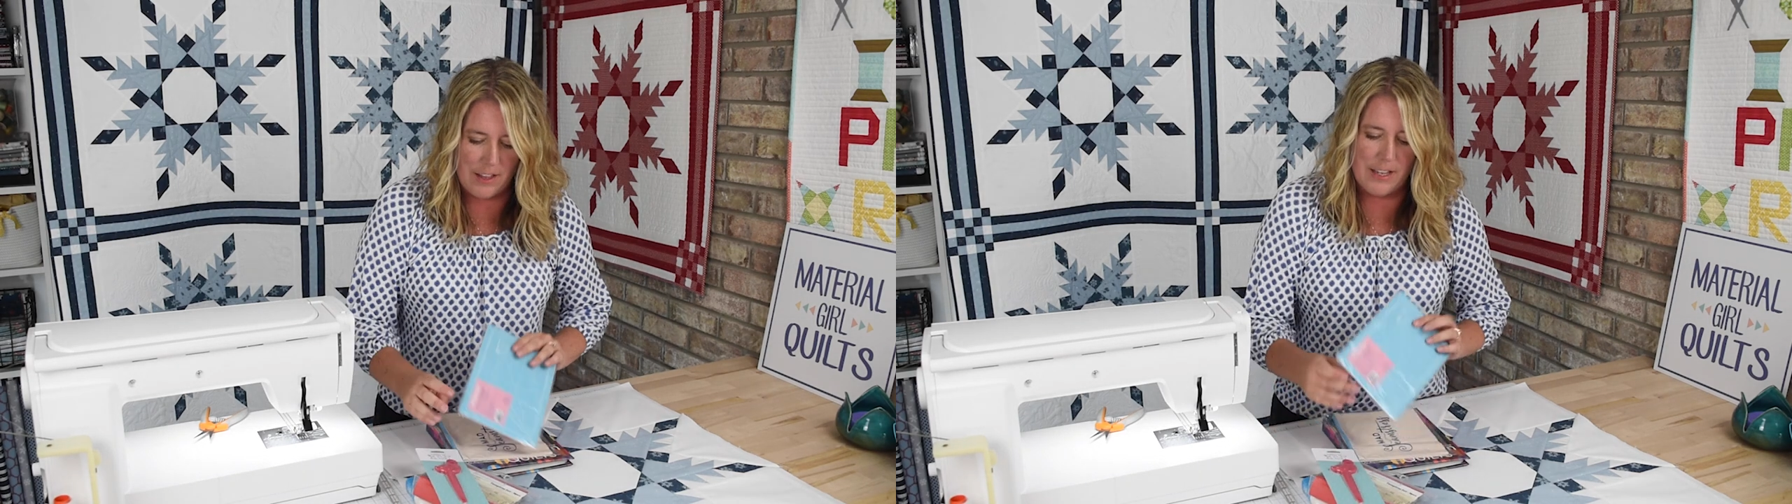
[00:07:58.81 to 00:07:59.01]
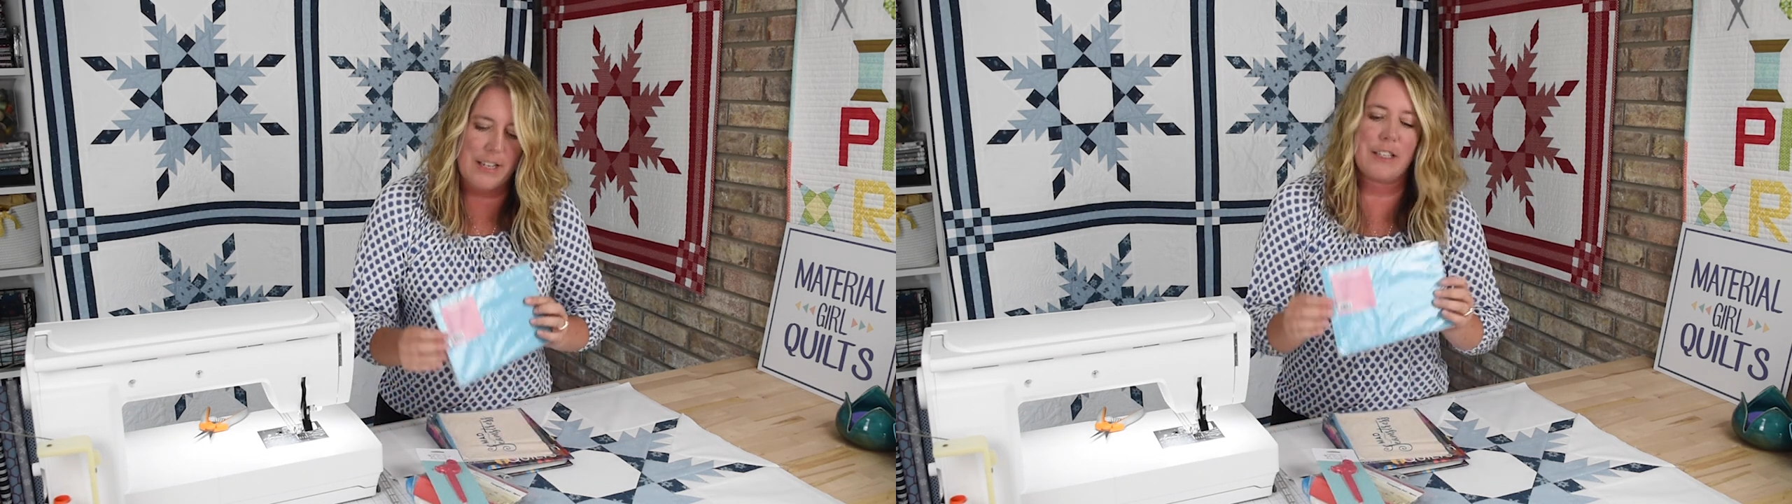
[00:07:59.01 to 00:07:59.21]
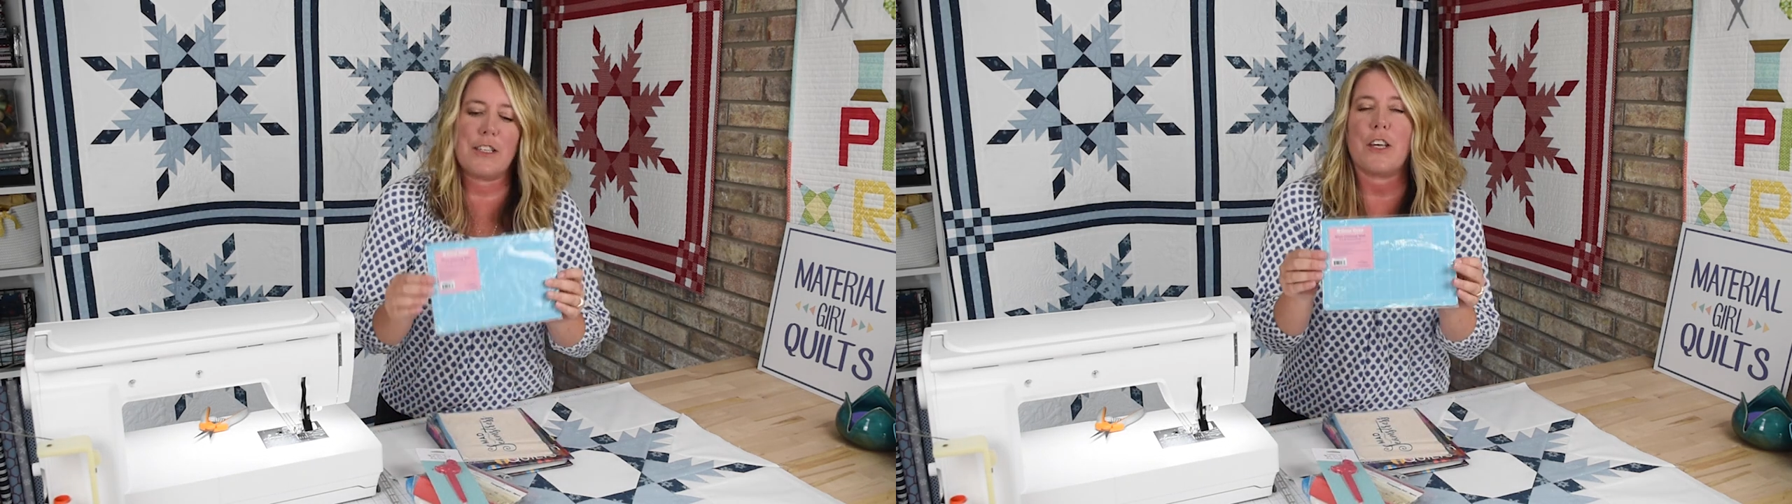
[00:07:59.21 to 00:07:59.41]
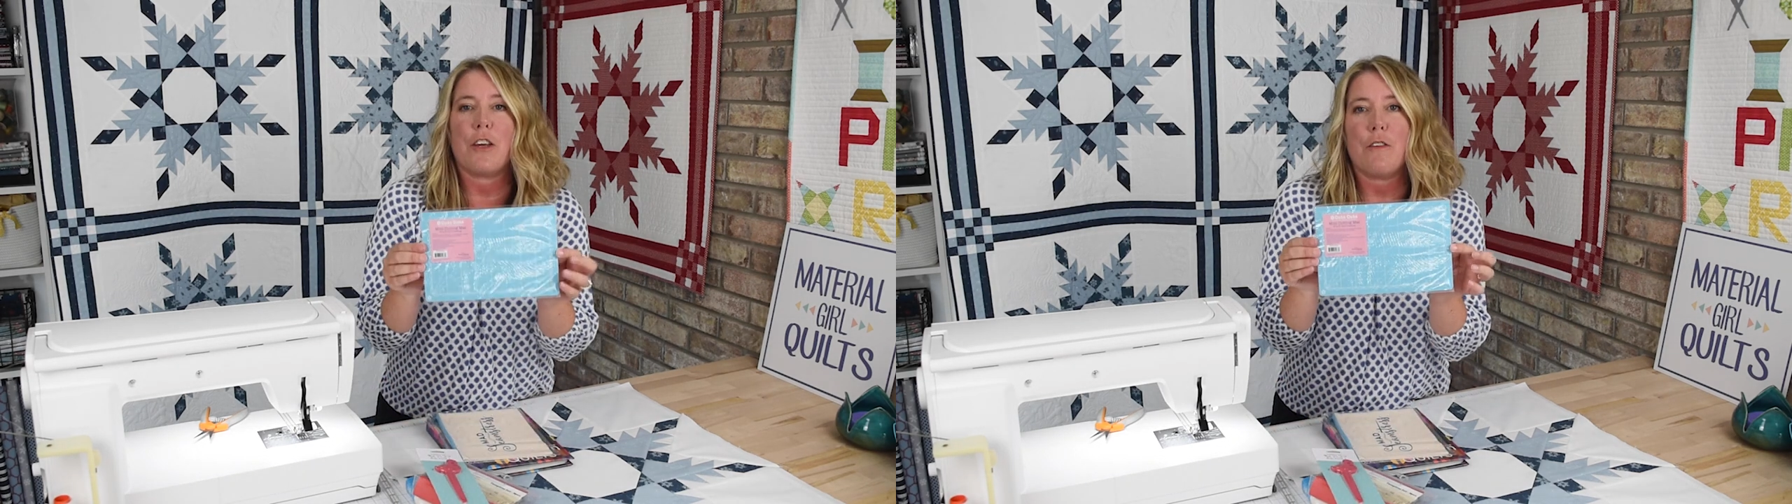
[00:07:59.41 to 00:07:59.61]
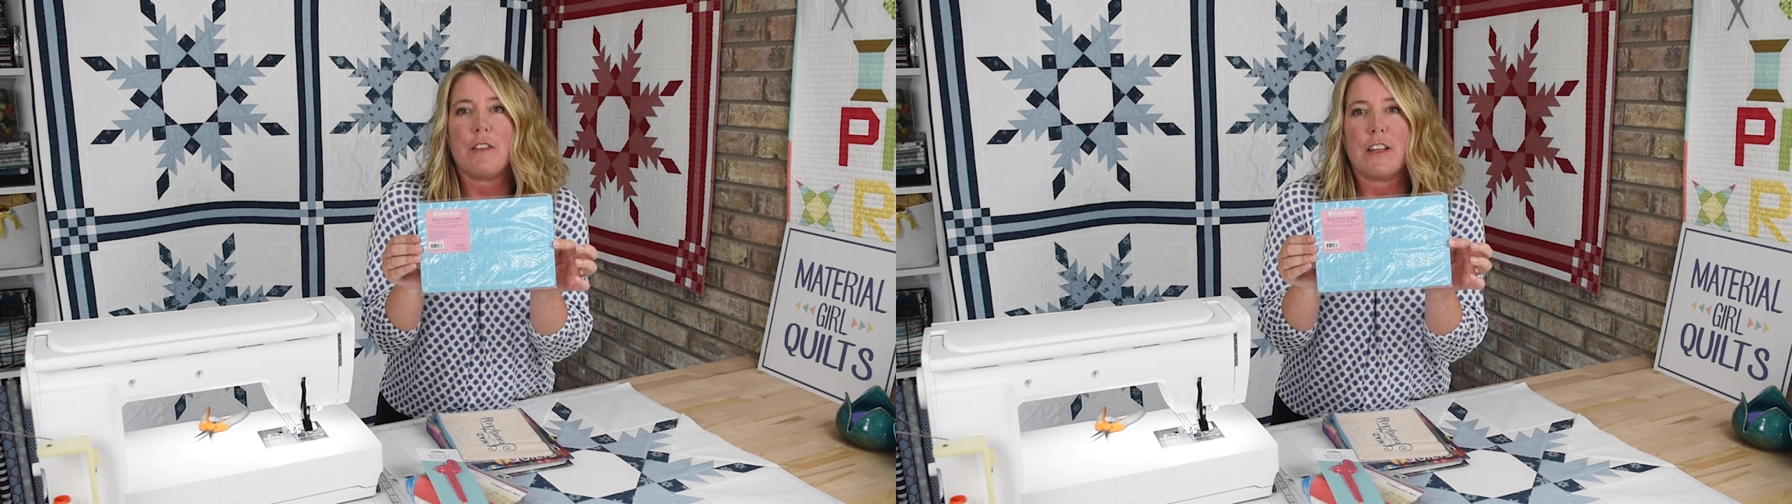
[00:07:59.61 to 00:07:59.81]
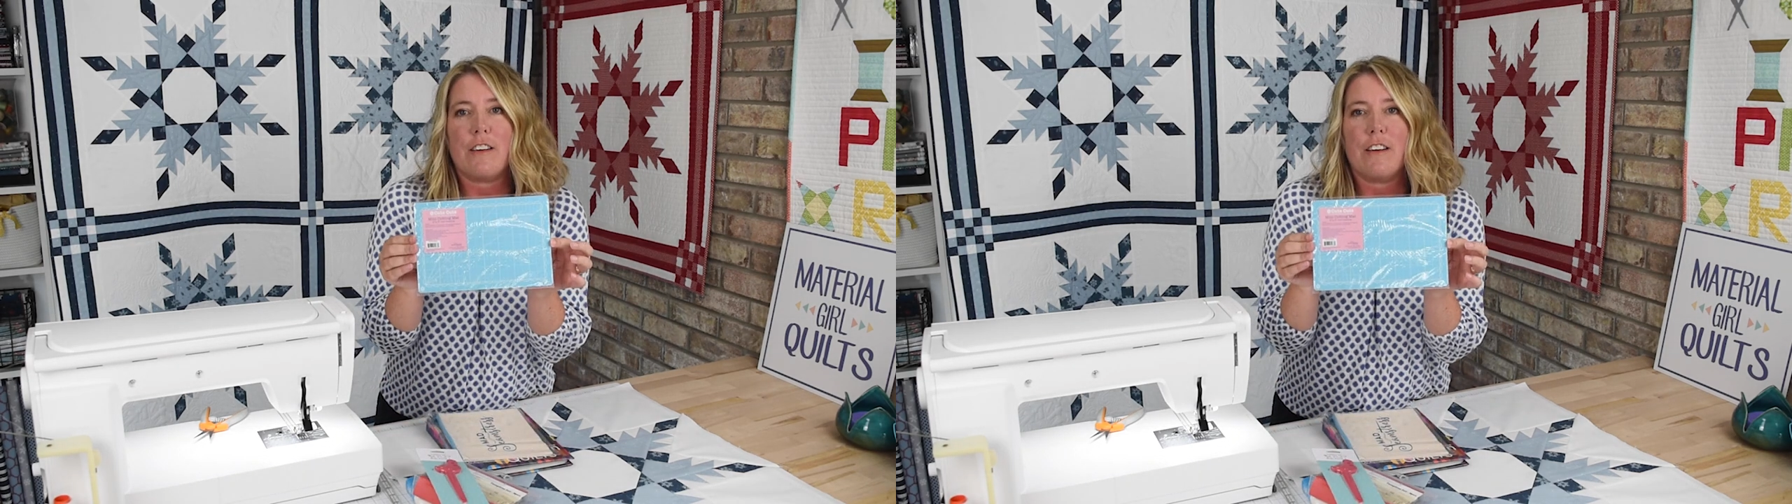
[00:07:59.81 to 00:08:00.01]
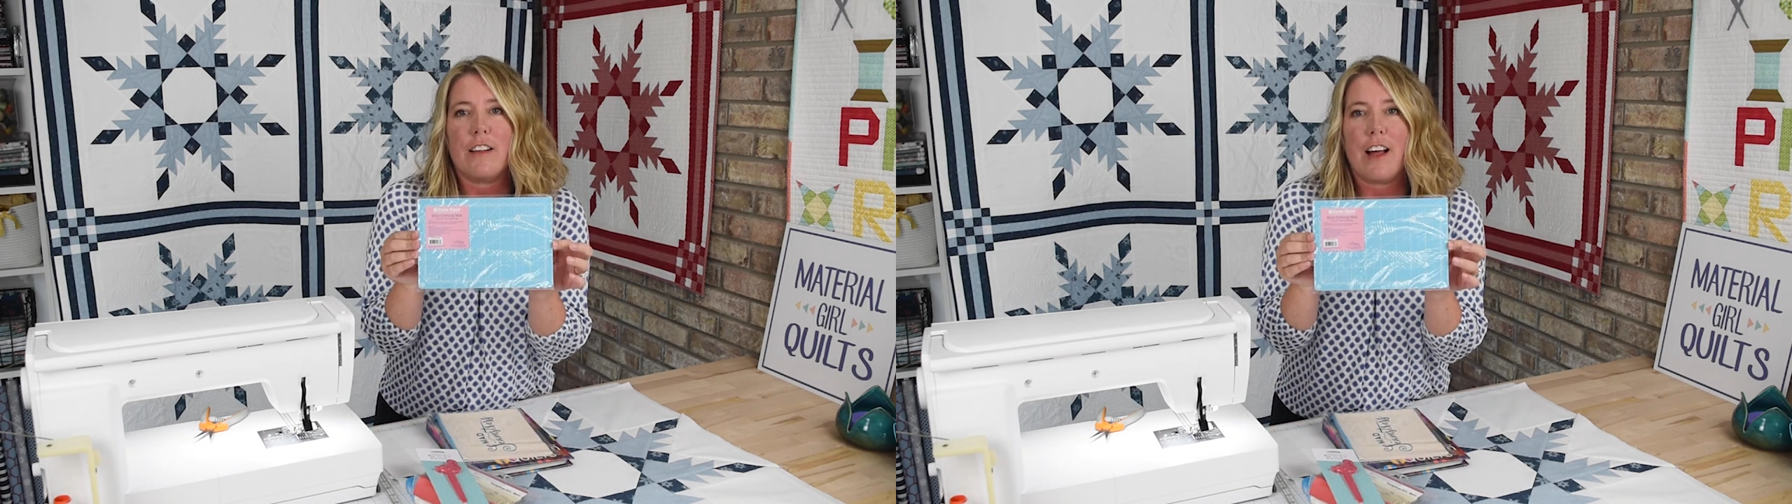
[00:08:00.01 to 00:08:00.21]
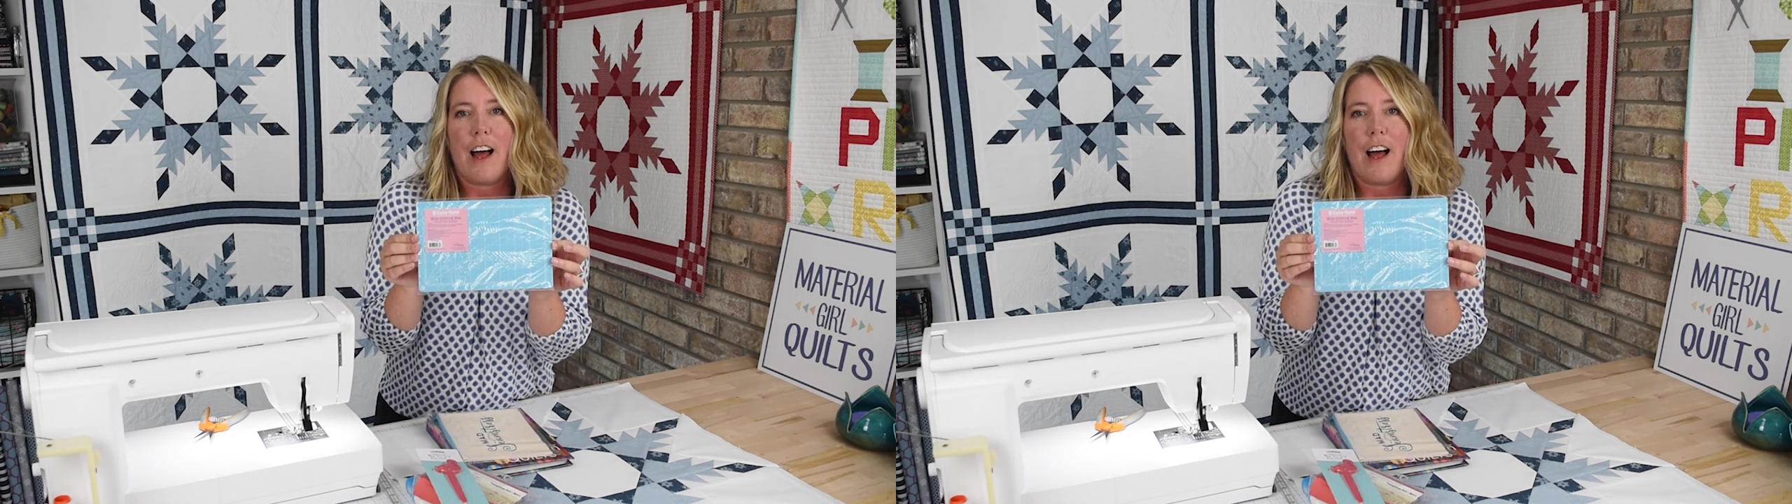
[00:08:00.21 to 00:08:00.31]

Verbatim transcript: this cute little